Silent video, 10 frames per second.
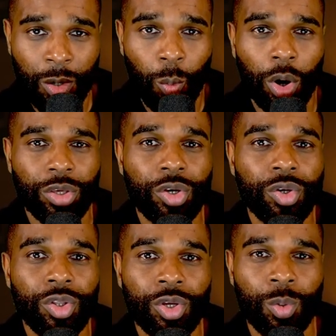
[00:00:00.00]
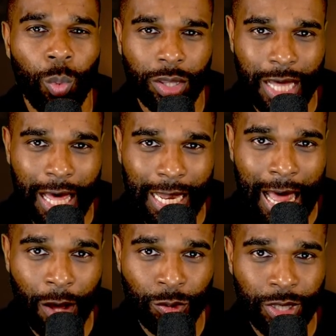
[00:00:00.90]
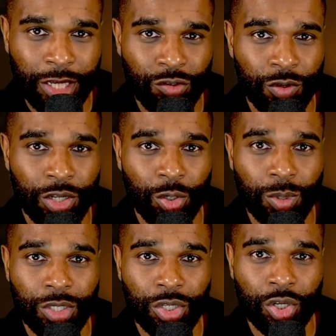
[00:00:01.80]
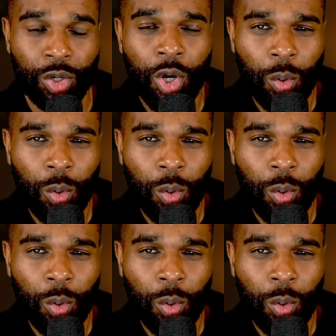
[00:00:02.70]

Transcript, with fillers: What you could do, what that allowed Adrian Newey to do,